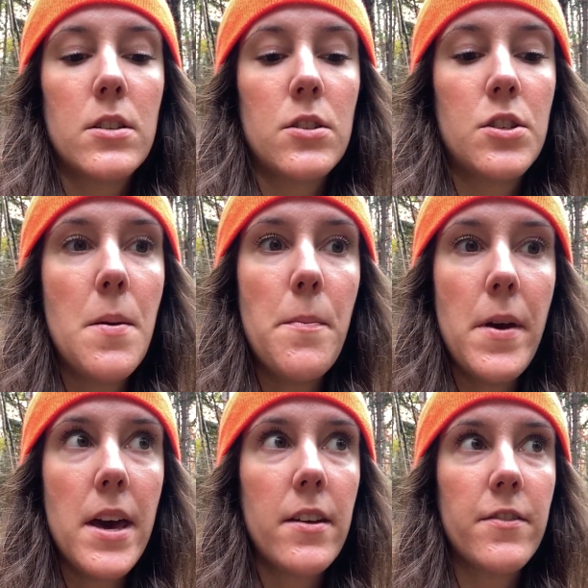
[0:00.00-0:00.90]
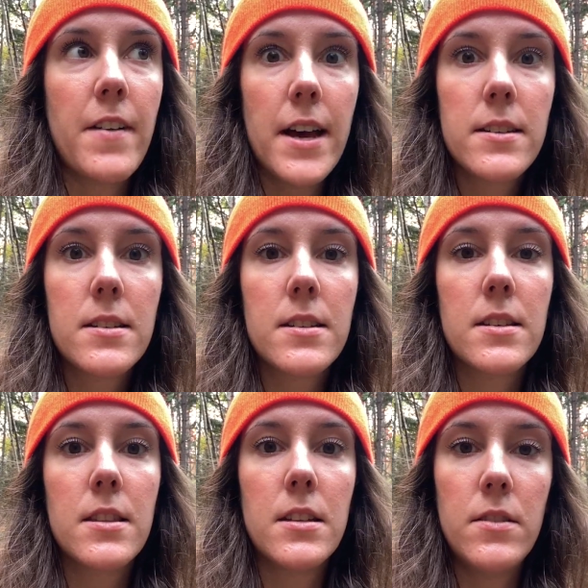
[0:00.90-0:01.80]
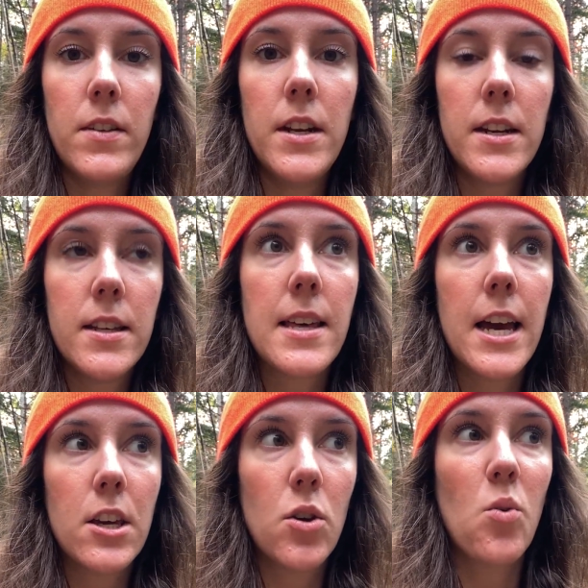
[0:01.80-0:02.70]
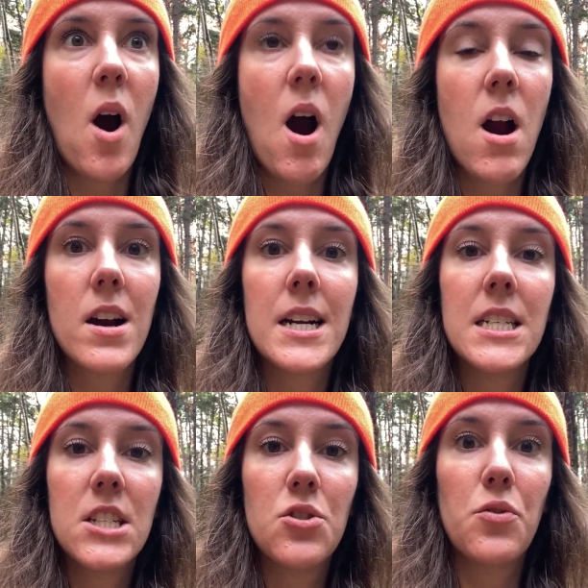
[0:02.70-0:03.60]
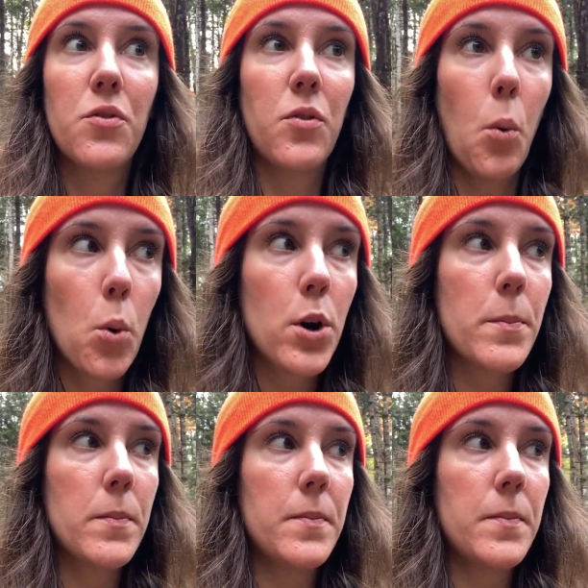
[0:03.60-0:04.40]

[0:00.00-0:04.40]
to manifest the divinity that you are into form.